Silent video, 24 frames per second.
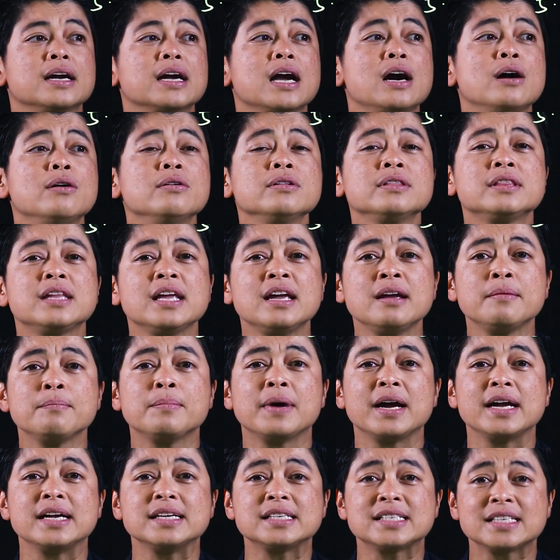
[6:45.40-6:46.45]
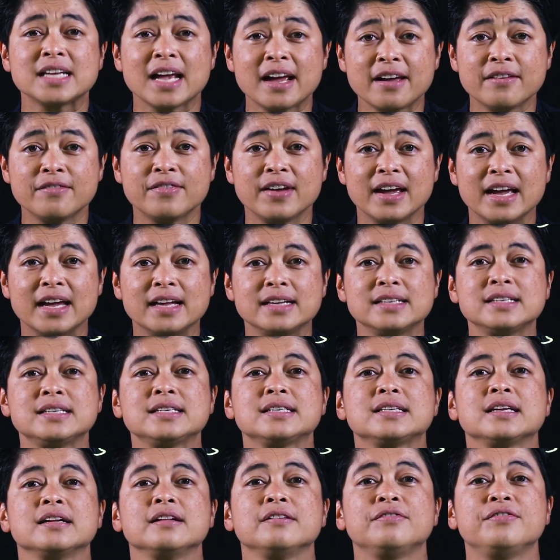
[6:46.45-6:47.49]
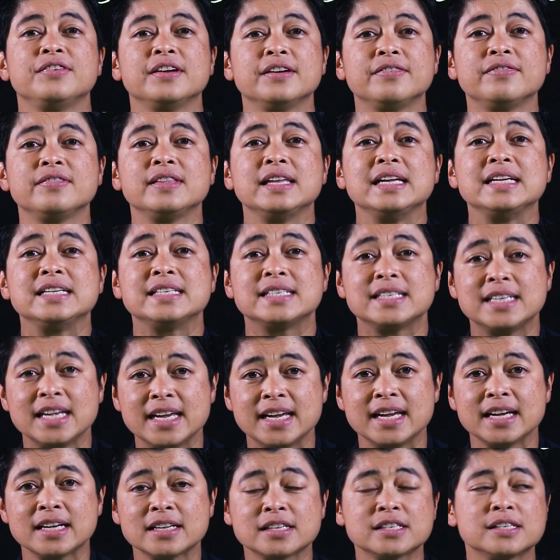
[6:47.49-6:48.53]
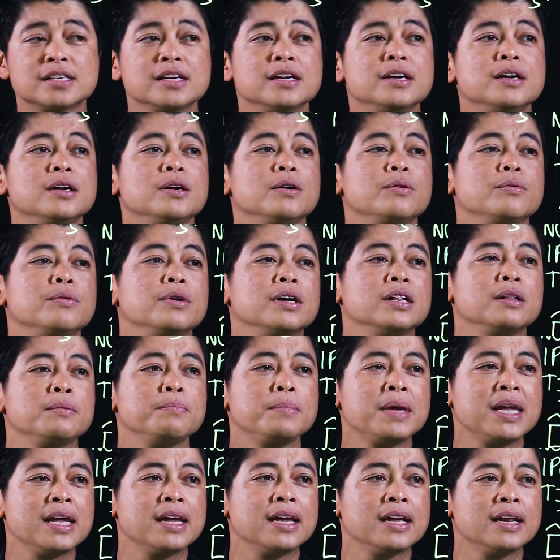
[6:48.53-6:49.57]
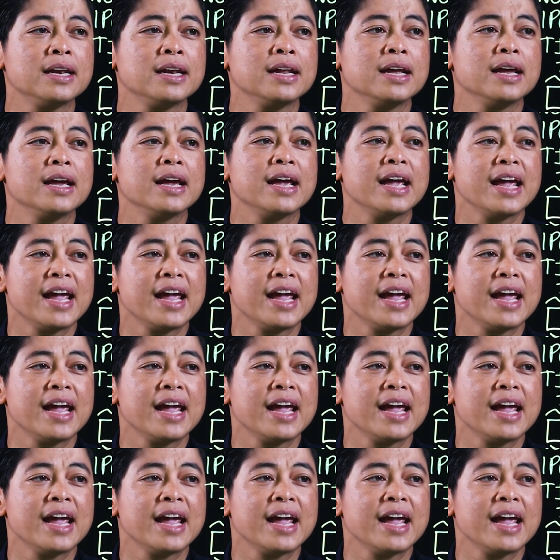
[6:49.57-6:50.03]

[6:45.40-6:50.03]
Counting by 7 till 56 will mean